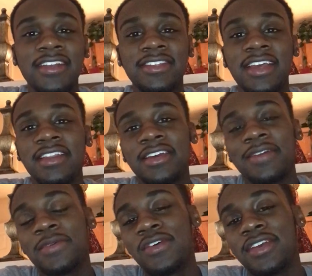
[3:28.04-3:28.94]
just had to
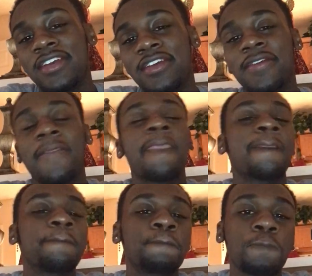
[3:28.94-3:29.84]
come on here
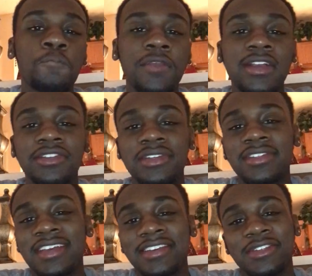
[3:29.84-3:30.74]
and
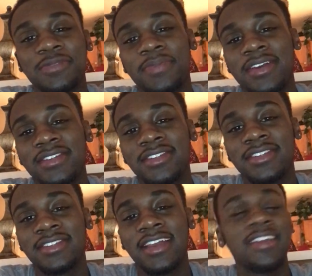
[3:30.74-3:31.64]
just, like, express,
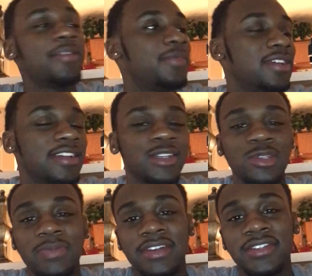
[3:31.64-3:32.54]
since I am the
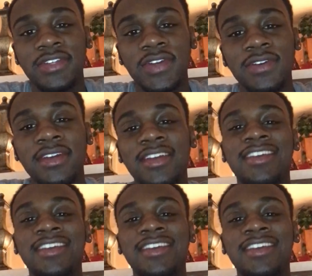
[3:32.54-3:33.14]
expresser,